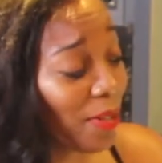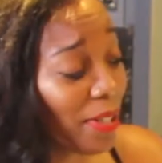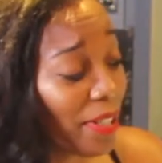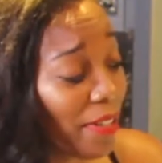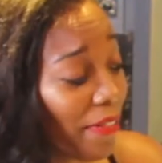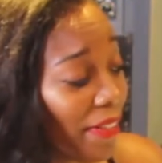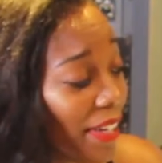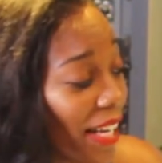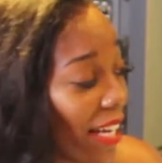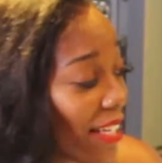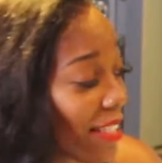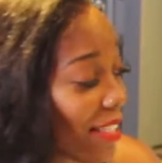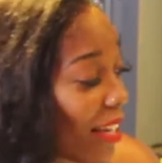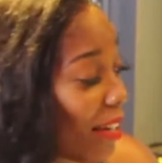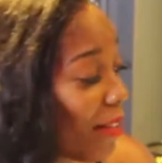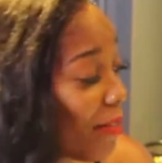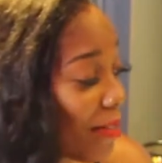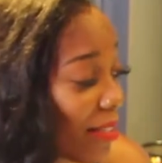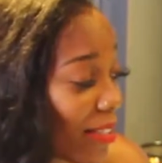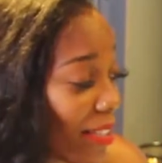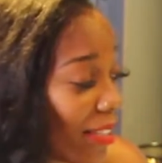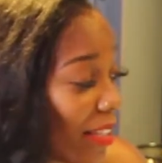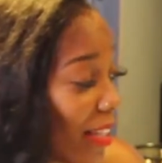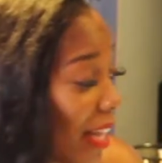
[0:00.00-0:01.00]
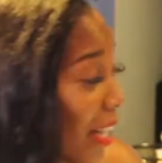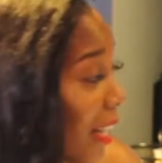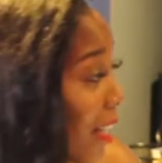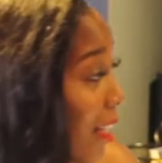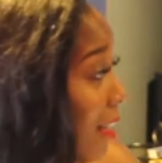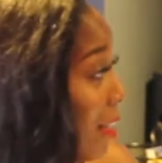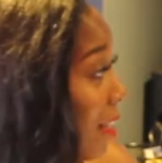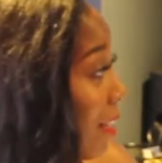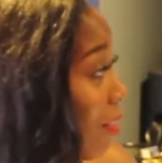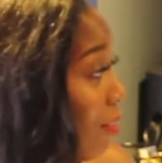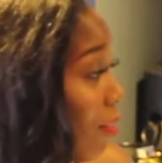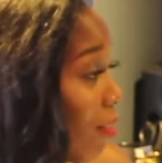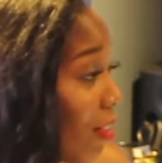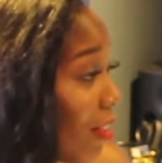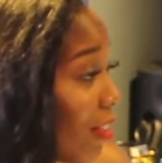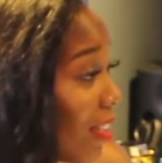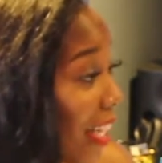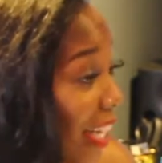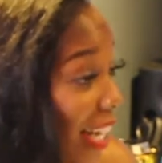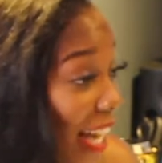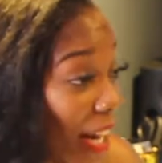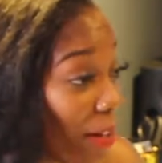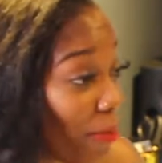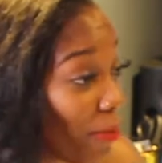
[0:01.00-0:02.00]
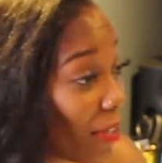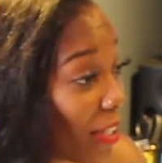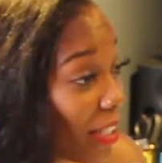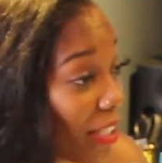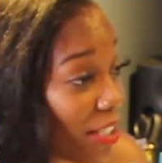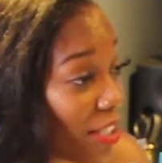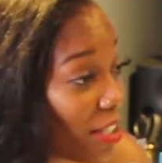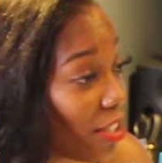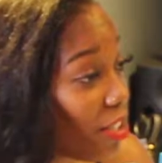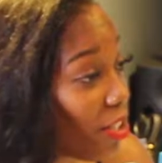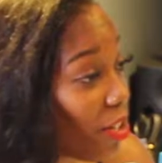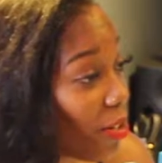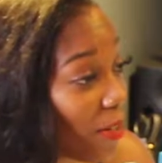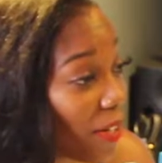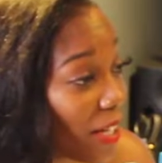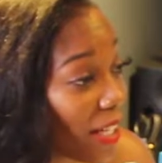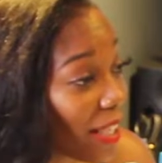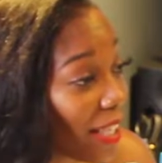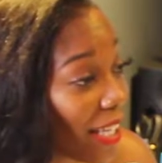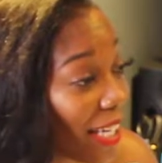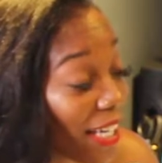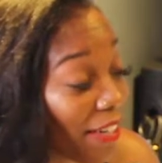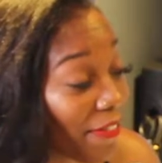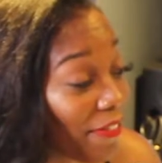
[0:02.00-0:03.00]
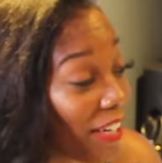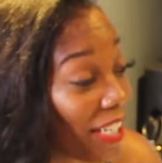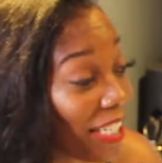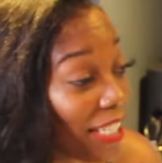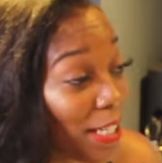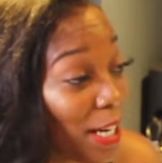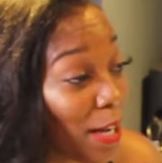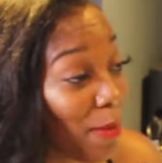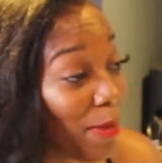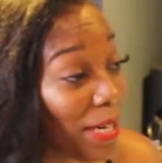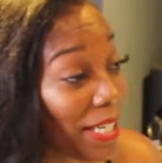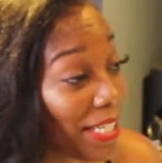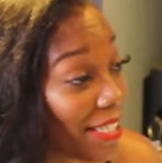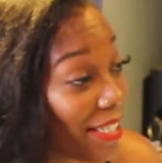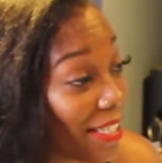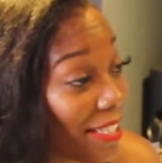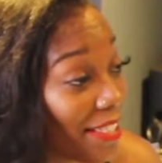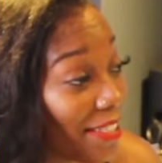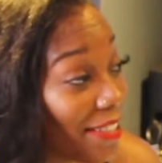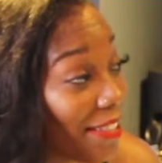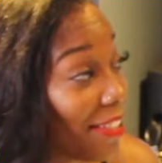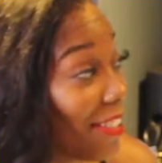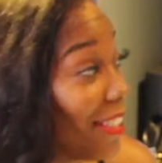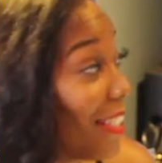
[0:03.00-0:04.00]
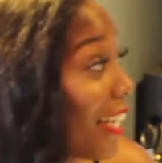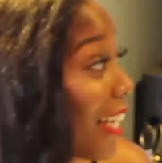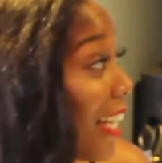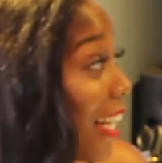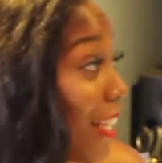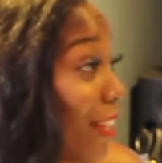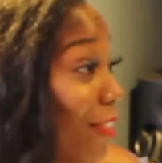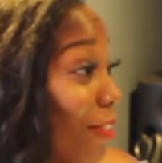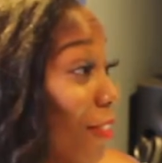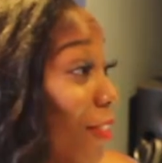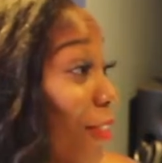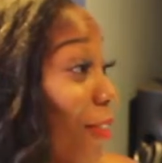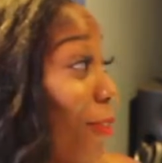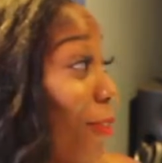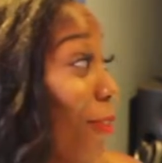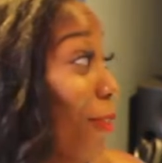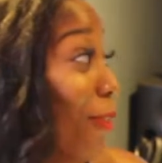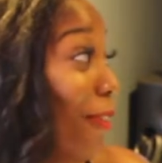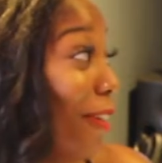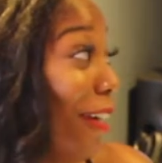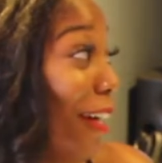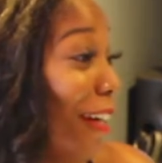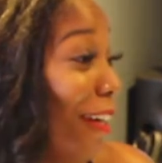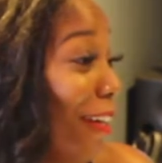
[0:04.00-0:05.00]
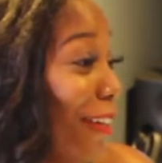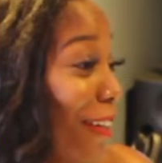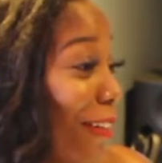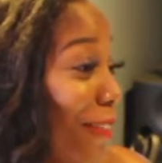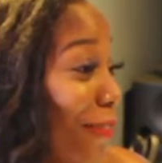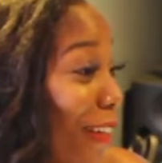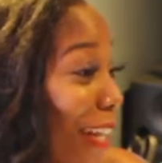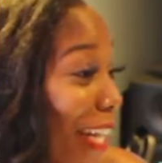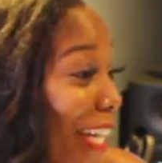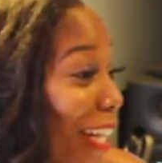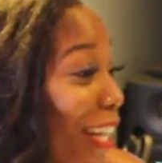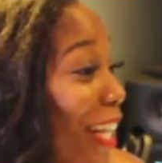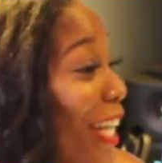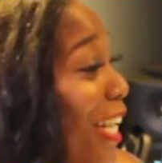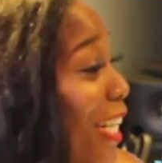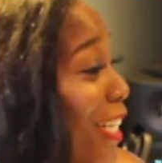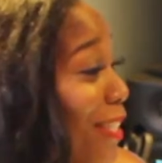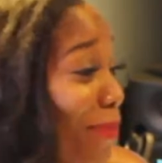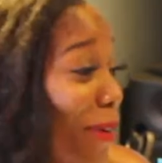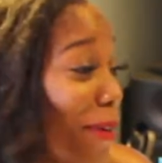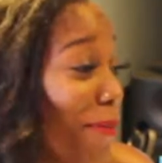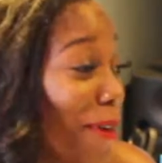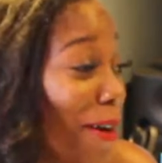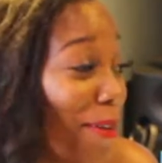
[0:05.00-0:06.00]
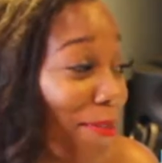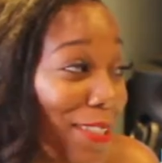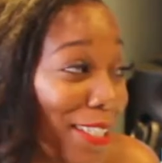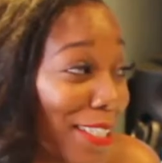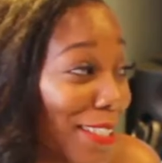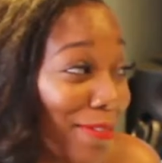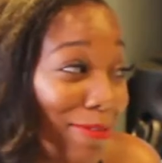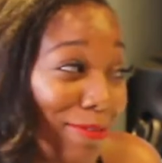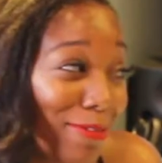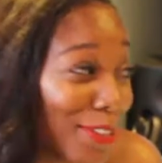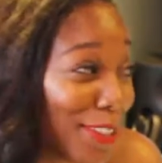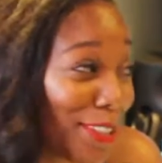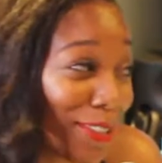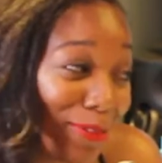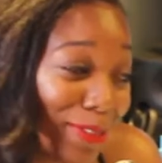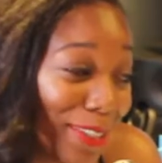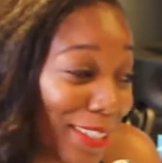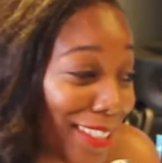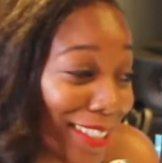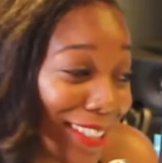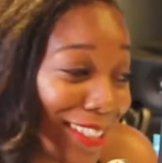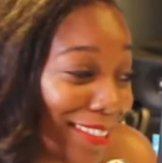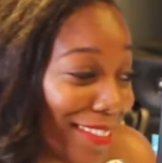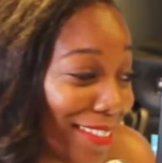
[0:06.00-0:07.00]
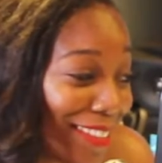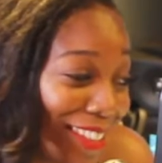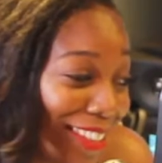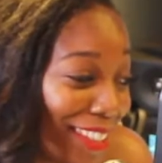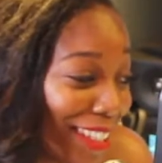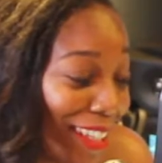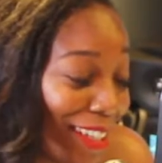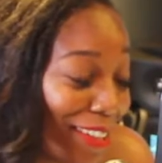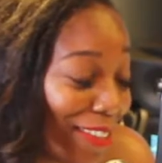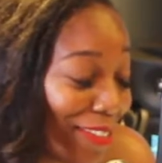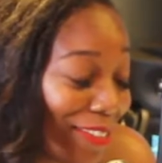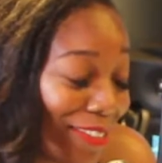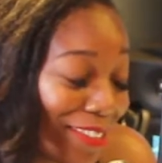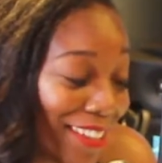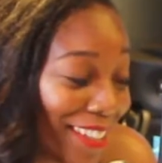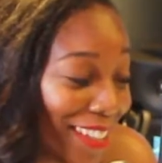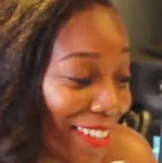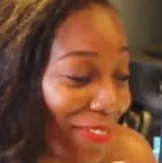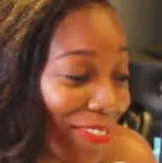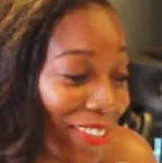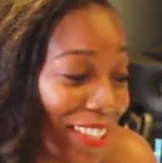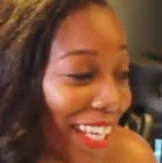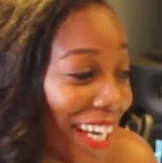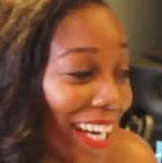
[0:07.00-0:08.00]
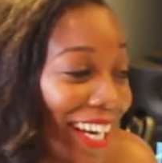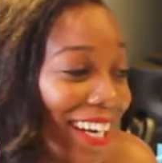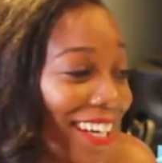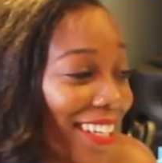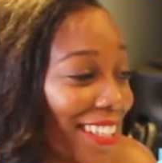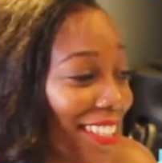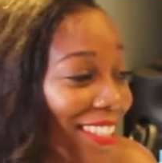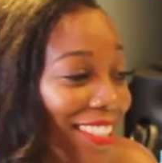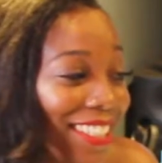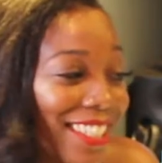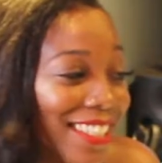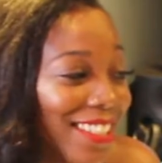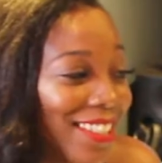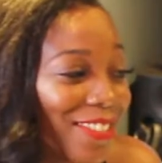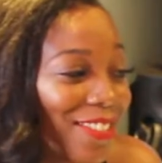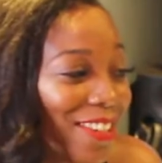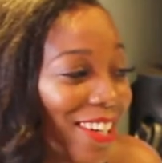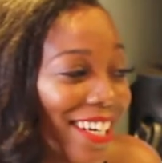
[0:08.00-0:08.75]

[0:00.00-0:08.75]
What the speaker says: know, even as I was, like, a little girl, like, I really didn't know anything. If I didn't have my sister, like, I don't know my hair. Because my mom she wasn't, you know, good with the hair. She didn't do